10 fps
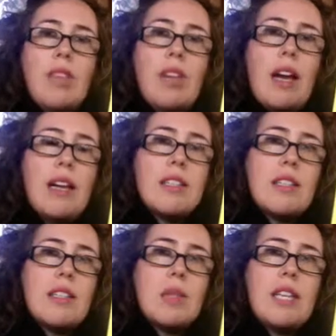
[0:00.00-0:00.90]
As
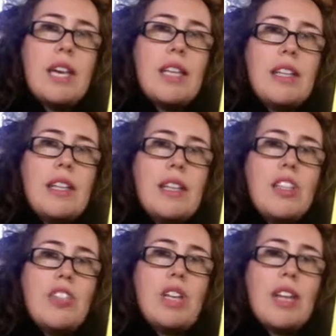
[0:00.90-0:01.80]
I was saying in the
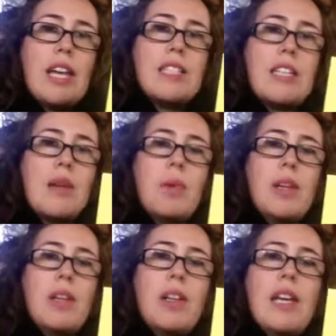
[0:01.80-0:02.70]
initial
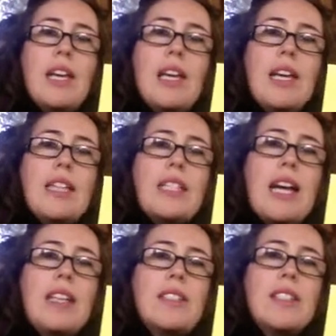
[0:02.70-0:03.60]
example, is
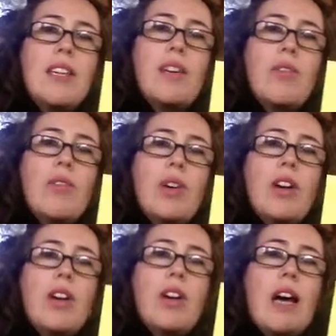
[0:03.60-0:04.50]
that
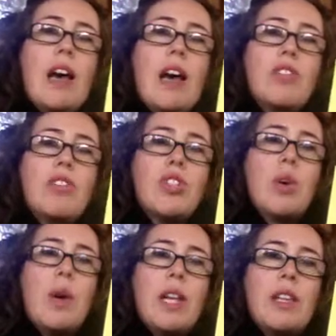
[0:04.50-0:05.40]
for
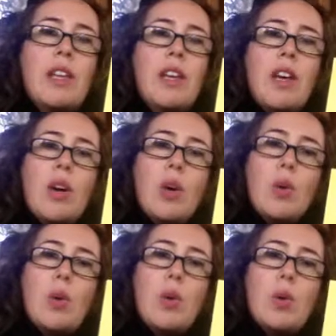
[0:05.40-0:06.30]
someone
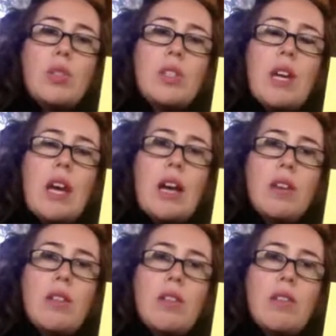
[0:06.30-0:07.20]
who's
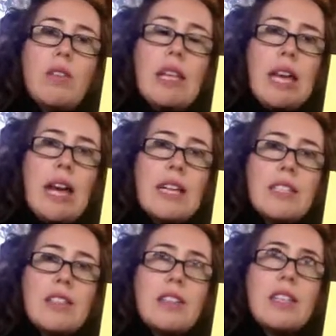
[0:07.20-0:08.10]

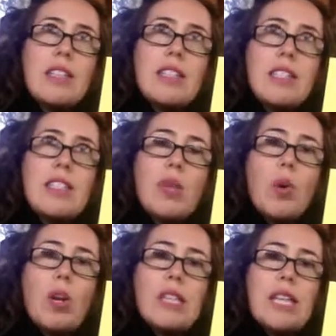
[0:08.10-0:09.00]
that sees the
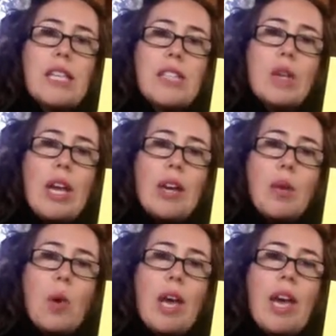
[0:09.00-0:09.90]
world in a scary
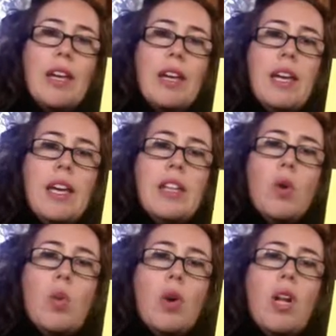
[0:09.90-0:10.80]
way, the
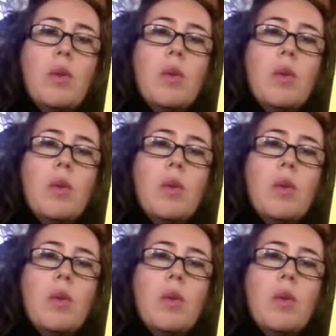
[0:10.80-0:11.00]
world